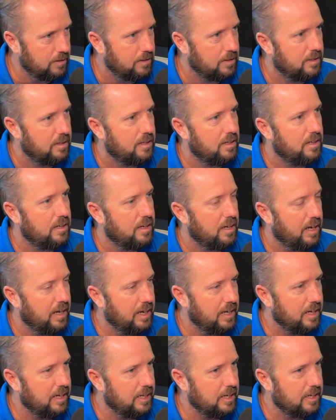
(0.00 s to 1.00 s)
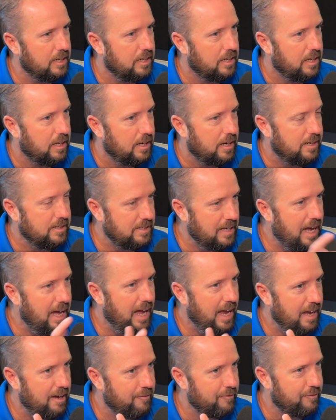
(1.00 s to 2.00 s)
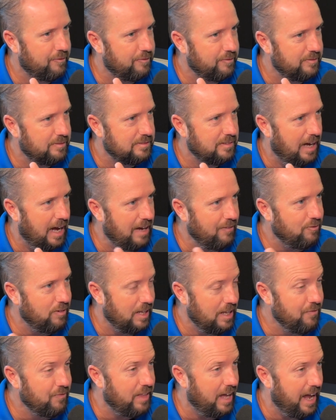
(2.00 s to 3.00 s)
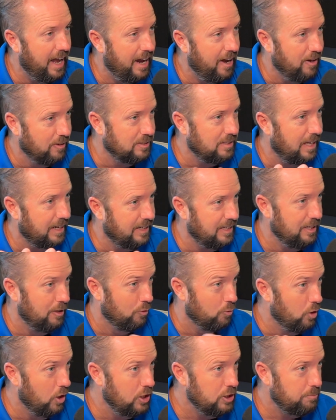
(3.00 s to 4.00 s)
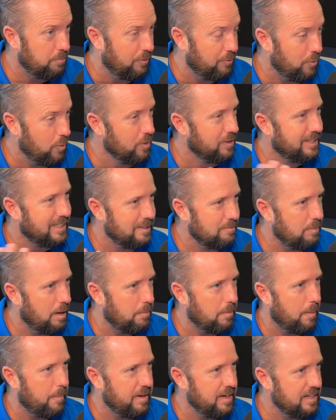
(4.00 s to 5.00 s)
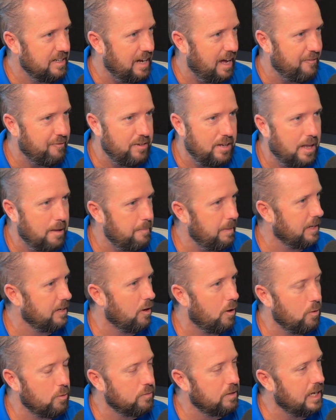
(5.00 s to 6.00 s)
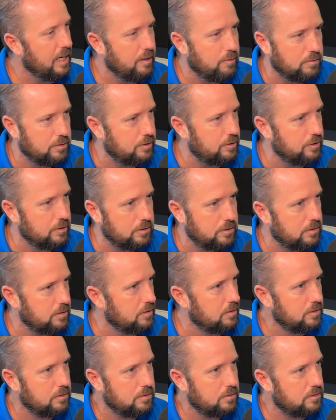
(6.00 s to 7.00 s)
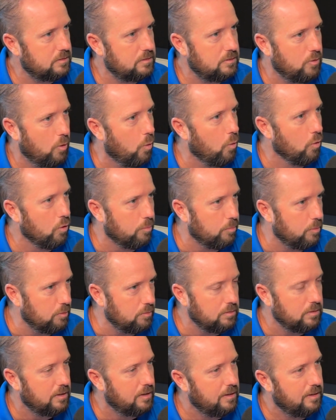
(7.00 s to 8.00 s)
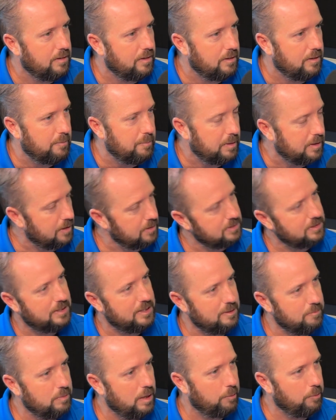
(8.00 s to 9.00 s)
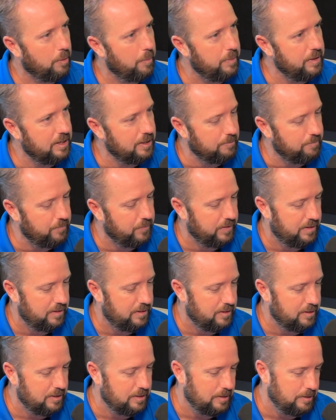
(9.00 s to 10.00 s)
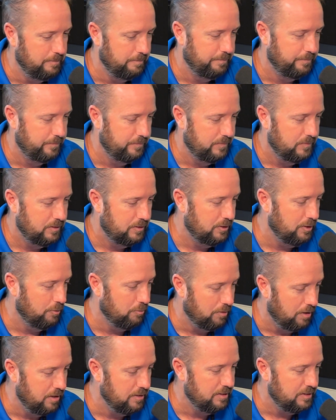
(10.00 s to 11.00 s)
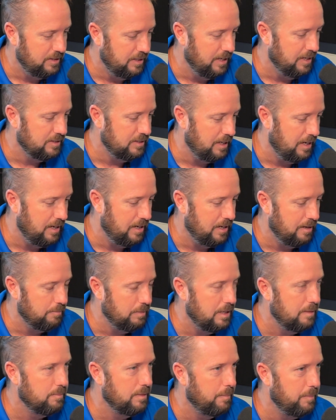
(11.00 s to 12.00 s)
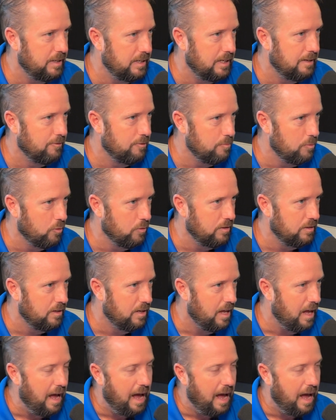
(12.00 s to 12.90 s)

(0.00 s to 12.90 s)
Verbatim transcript: Yeah. And because I have, I've left the house like in a rush before and didn't make my bed. I feel like my whole day was just yeah horrible. Yeah. Because I didn't make my bed. Um, so Rhonda, yes, I, I make my bed every morning.